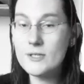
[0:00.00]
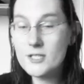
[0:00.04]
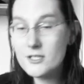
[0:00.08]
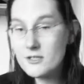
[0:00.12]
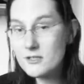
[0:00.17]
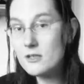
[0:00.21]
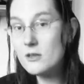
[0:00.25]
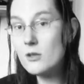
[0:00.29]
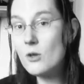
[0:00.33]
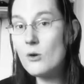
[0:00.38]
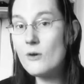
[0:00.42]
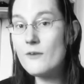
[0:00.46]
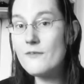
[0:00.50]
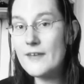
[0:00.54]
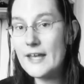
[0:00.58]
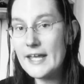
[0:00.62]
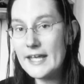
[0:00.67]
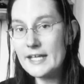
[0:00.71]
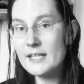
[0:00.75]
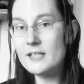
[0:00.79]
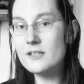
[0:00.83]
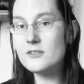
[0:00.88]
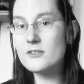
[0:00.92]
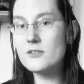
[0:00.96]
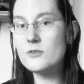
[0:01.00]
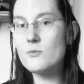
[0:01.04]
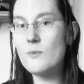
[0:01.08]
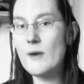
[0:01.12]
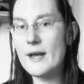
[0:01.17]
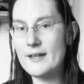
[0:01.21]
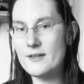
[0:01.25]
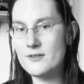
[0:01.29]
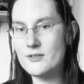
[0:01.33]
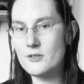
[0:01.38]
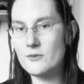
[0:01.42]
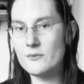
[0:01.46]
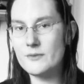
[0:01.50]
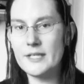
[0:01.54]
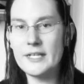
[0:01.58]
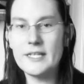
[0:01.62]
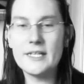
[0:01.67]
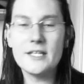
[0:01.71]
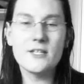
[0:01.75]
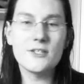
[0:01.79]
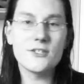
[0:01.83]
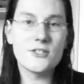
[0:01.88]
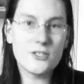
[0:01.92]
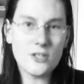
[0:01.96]
which is the law of England and Wales
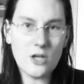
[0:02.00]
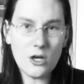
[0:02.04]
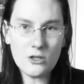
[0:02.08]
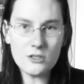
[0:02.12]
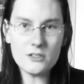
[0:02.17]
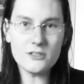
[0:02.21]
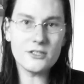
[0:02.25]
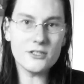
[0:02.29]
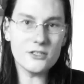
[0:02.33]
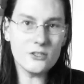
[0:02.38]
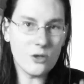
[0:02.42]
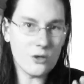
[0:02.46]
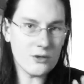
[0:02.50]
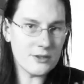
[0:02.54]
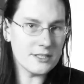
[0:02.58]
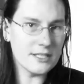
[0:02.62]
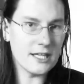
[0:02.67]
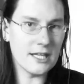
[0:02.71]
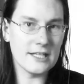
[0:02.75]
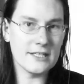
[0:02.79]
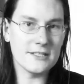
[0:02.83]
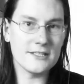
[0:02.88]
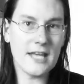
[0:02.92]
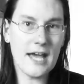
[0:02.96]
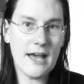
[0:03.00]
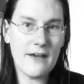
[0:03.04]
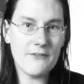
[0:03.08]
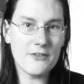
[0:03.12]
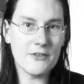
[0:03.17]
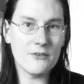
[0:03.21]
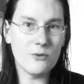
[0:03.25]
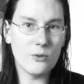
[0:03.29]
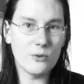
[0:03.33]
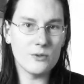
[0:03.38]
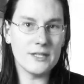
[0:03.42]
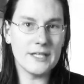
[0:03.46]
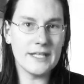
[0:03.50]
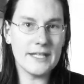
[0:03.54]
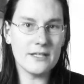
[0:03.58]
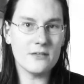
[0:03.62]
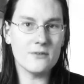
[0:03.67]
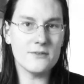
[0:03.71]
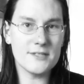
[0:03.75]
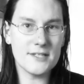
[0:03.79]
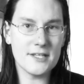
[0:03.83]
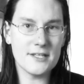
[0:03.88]
only, Scotland and Northern Ireland have their own legal